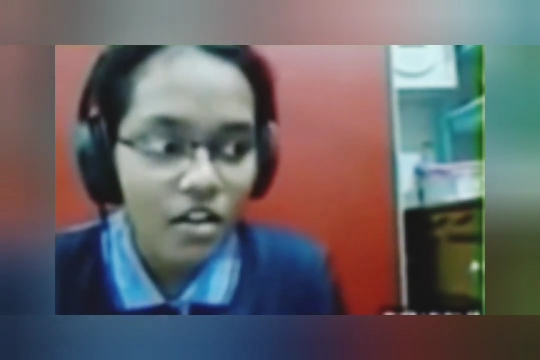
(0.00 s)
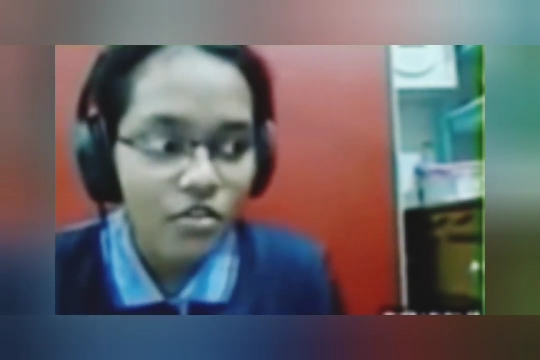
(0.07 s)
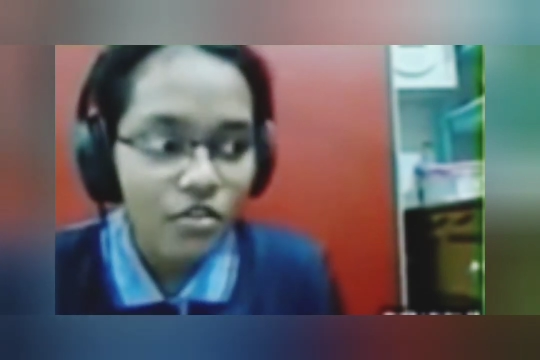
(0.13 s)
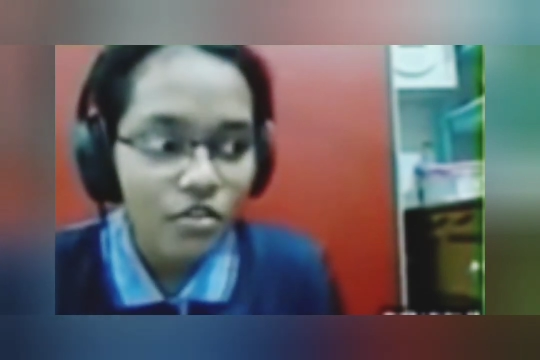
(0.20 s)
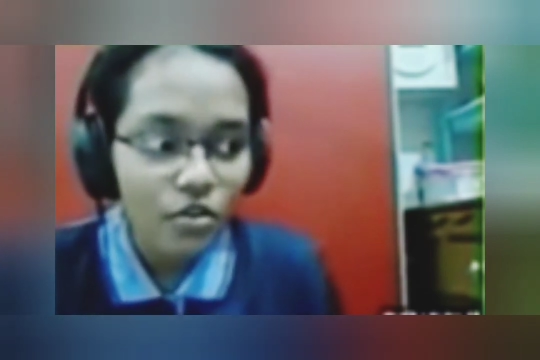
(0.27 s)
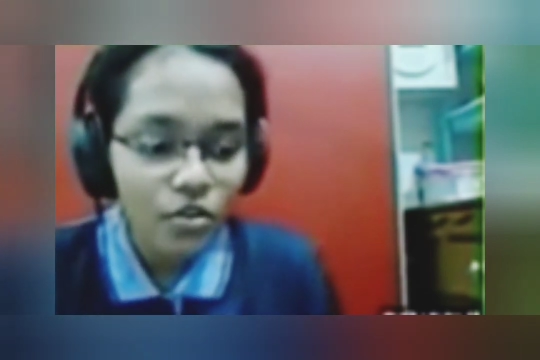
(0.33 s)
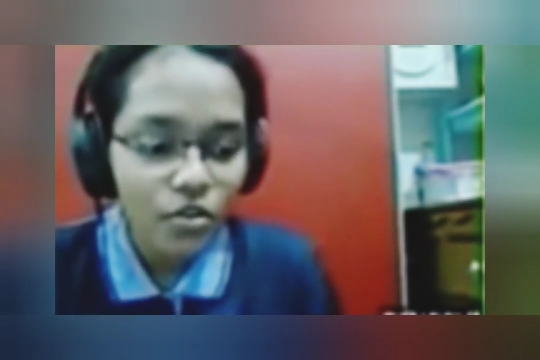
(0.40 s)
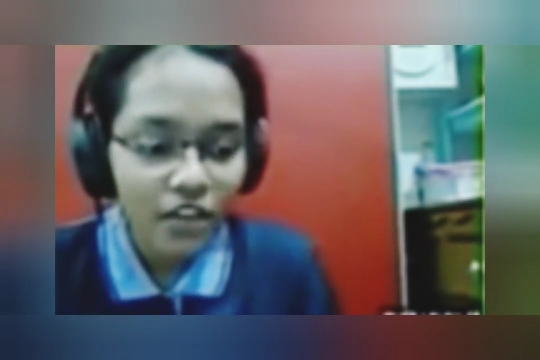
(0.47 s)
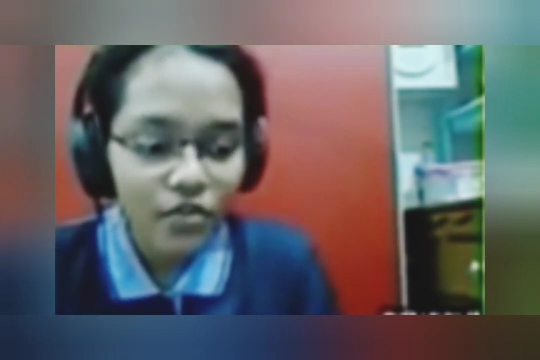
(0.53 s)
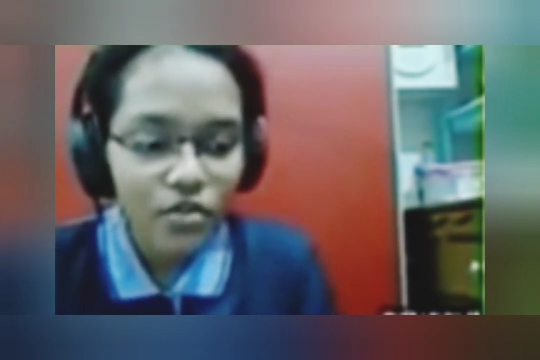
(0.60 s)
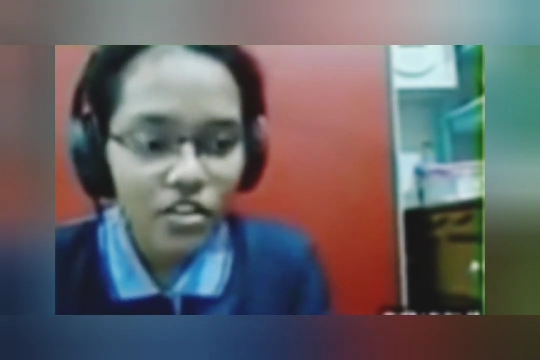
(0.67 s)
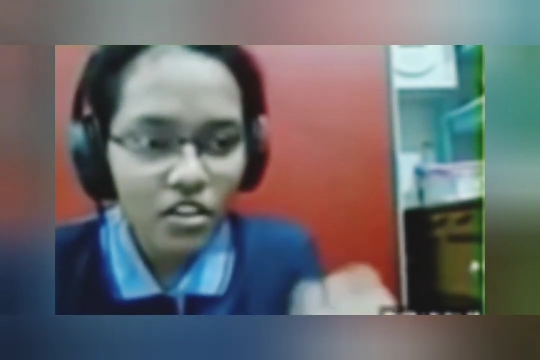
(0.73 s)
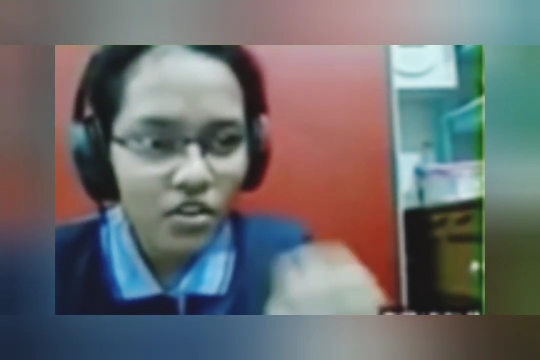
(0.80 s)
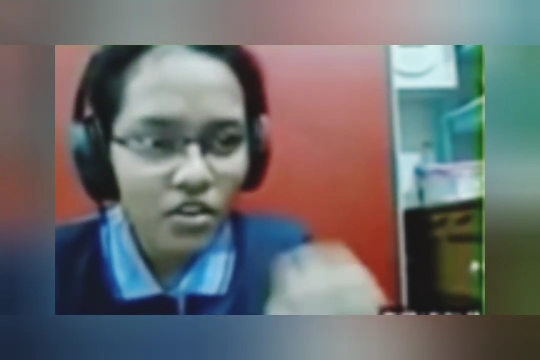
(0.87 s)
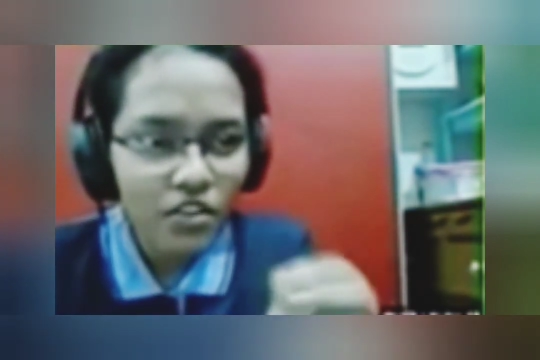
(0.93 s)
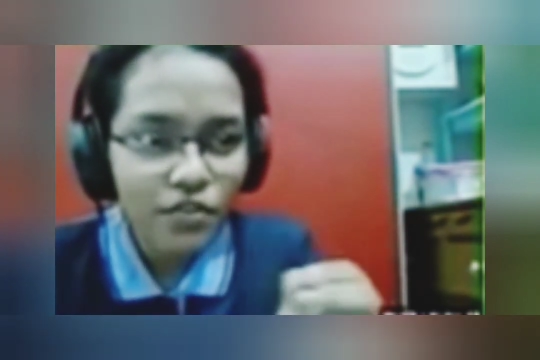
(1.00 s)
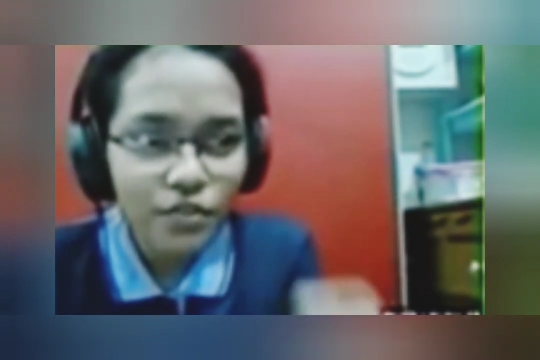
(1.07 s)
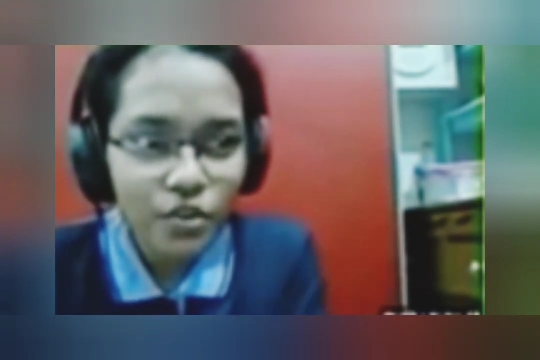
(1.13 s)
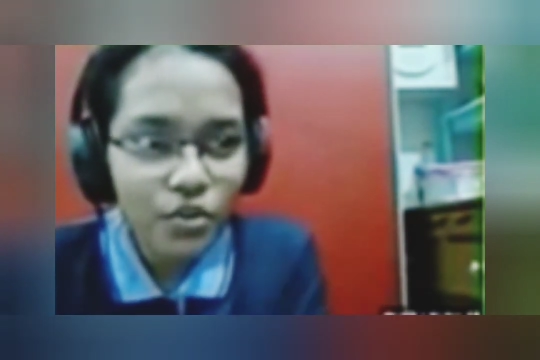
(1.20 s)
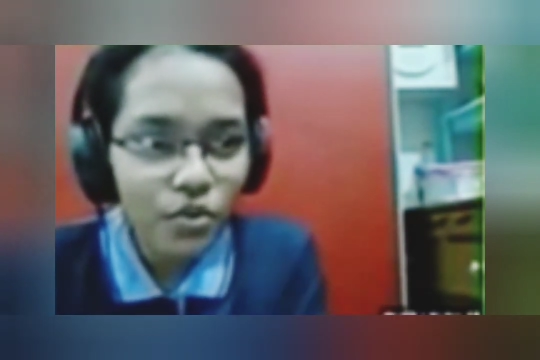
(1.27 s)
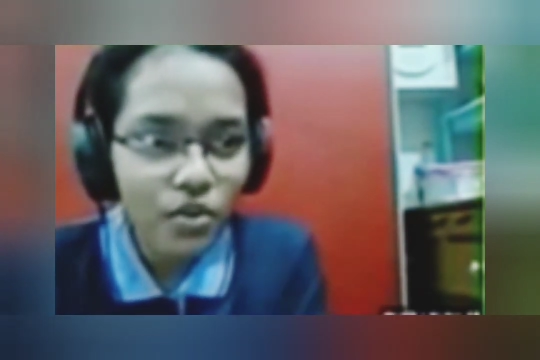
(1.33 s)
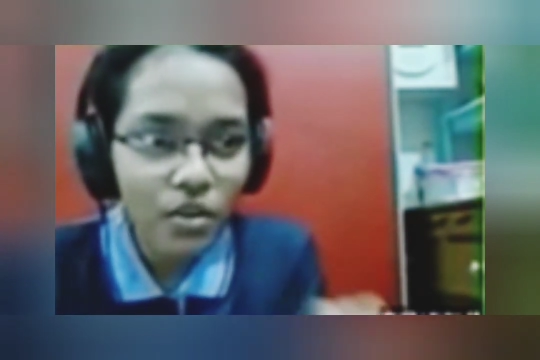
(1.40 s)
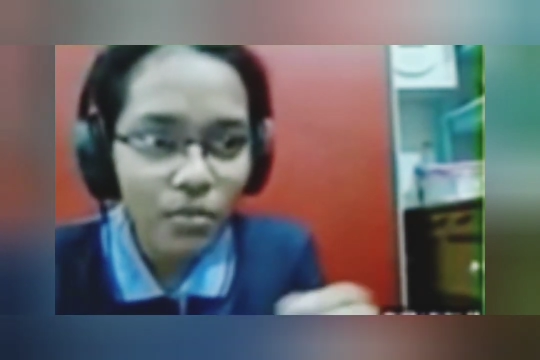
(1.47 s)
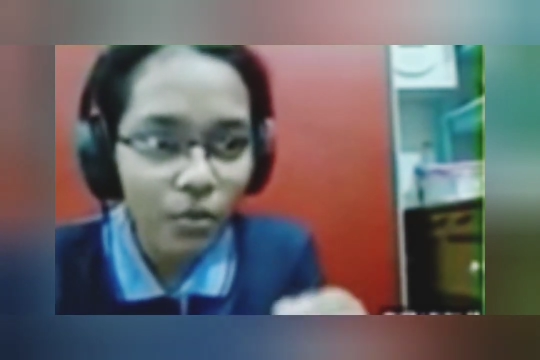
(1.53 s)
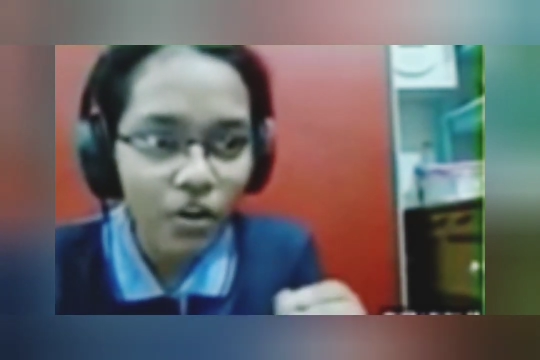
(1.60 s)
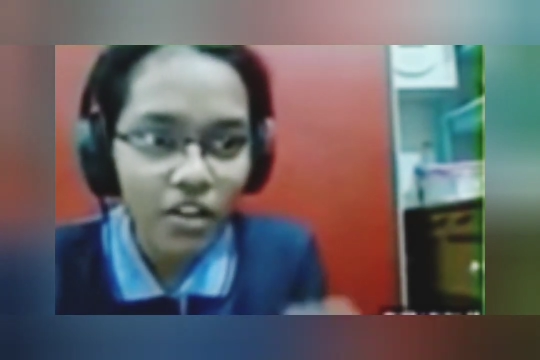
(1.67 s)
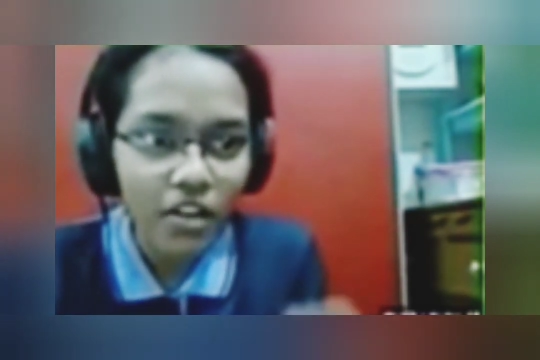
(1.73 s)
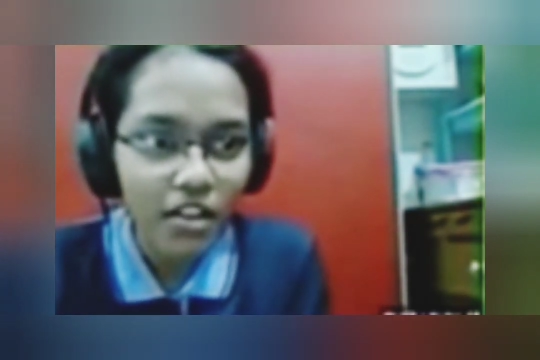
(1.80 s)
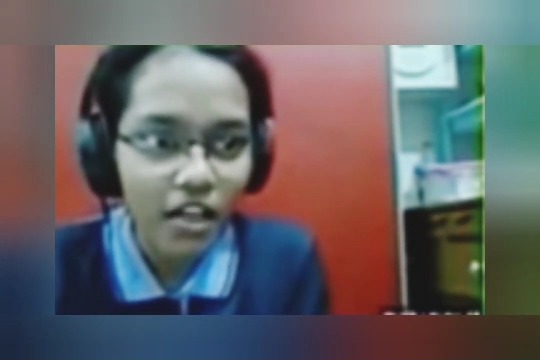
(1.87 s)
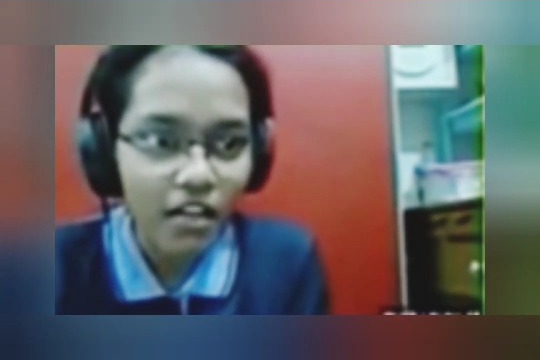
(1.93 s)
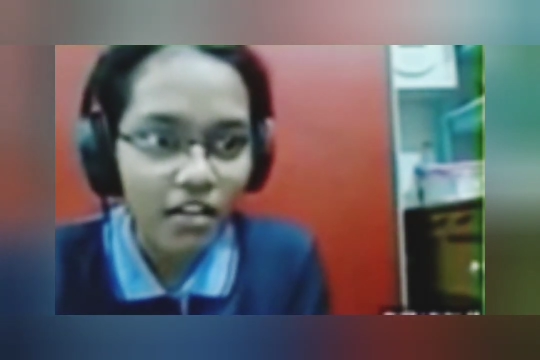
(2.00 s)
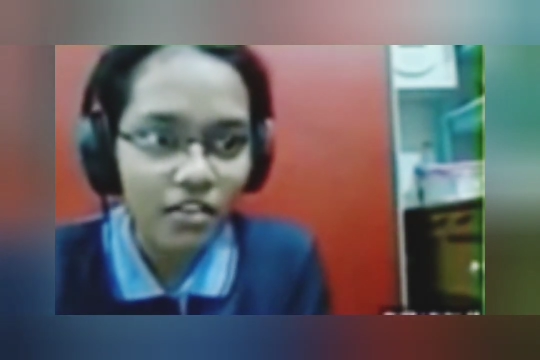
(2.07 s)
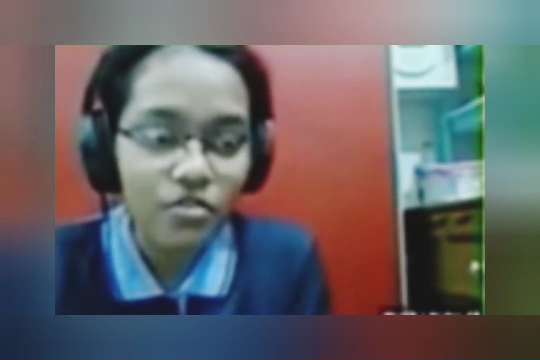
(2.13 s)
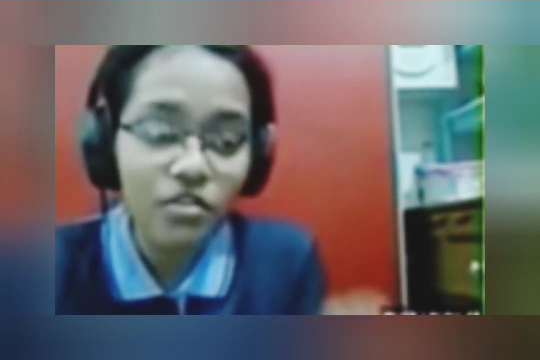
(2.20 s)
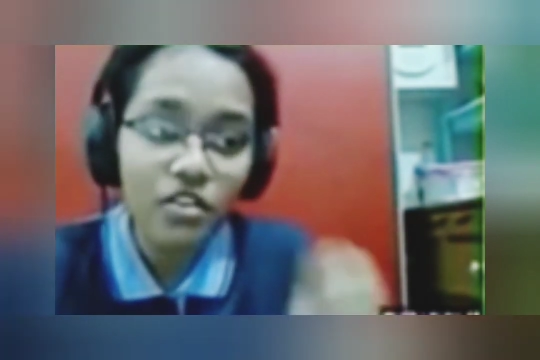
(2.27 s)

So you have to learn only few important data.